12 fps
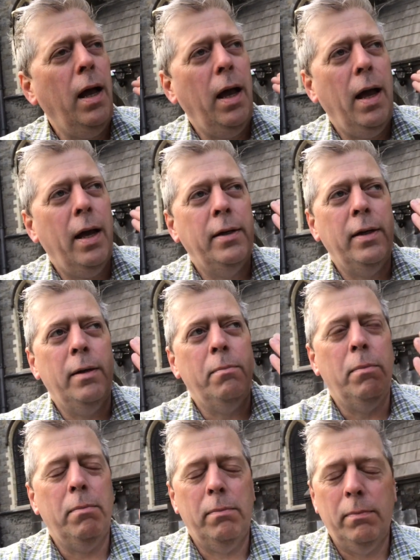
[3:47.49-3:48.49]
And
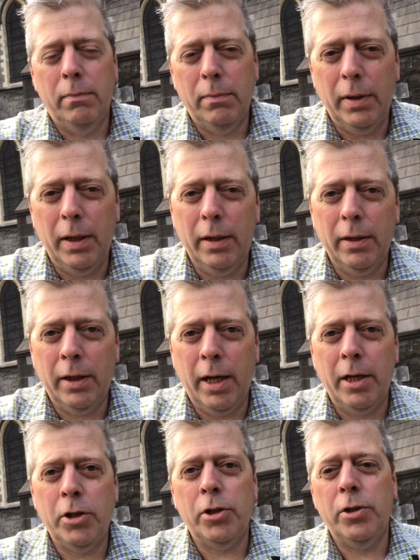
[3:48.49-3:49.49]
in
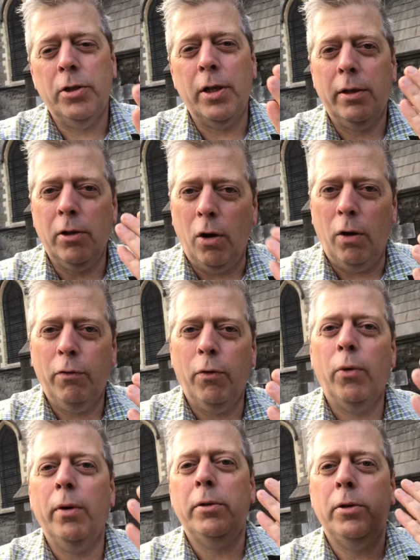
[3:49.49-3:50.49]
occasions that call
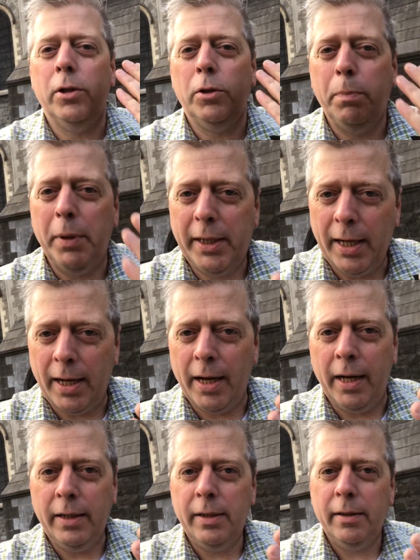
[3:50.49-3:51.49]
for it, just be
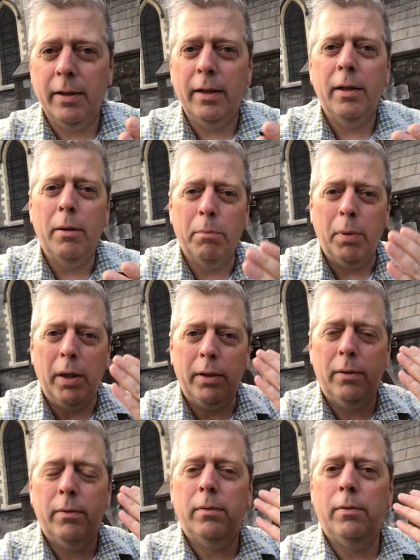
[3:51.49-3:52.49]
kind, but
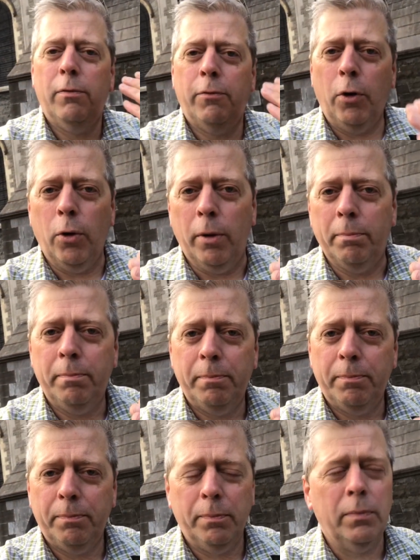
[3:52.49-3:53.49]
firm.
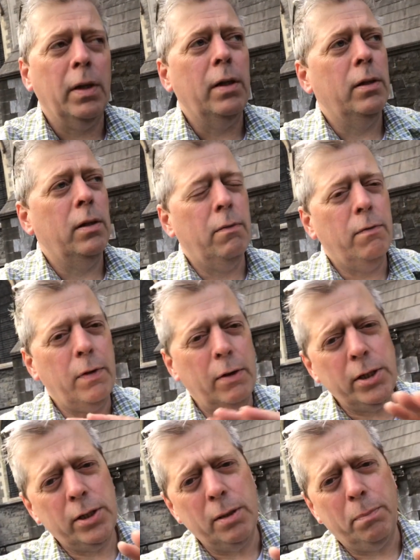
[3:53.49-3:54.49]

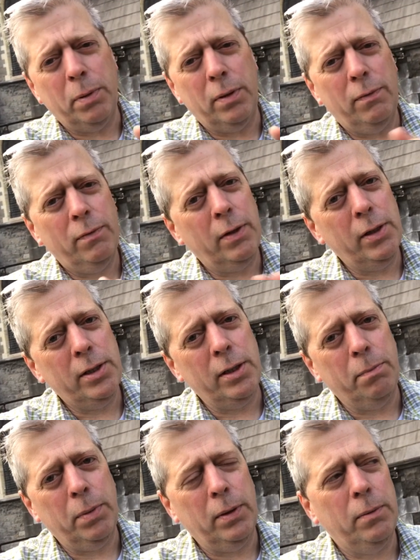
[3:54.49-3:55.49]
Very simple, very
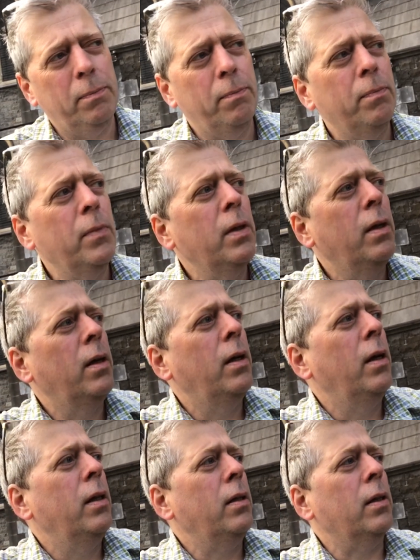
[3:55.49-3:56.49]
simple.
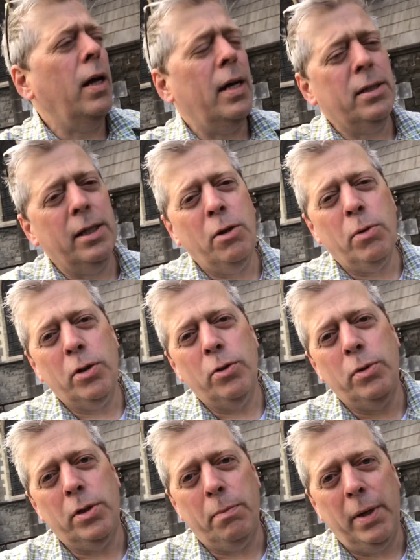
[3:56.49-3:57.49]
The last thing you want
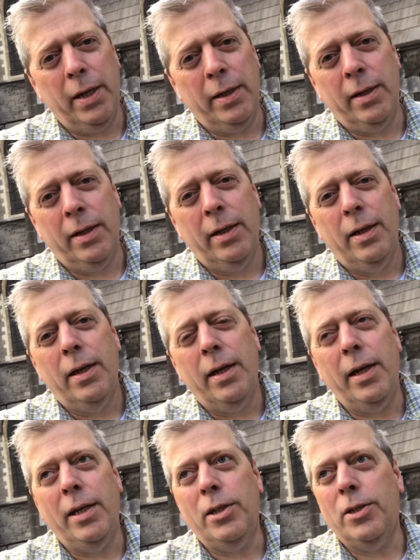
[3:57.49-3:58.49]
to do as a man
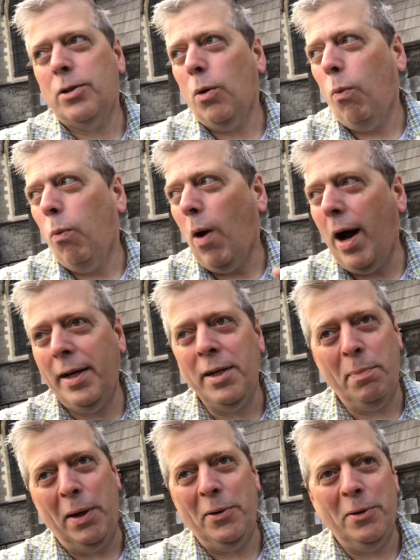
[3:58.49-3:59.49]
is
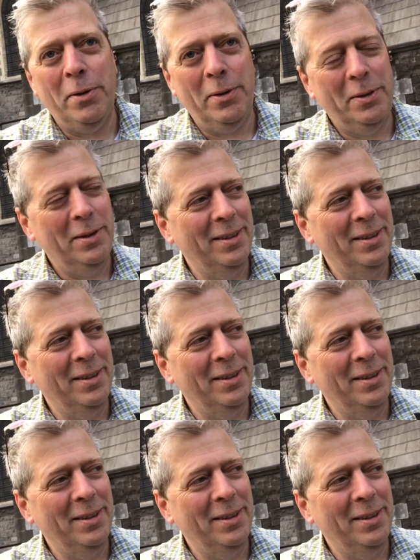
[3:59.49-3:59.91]
whine about your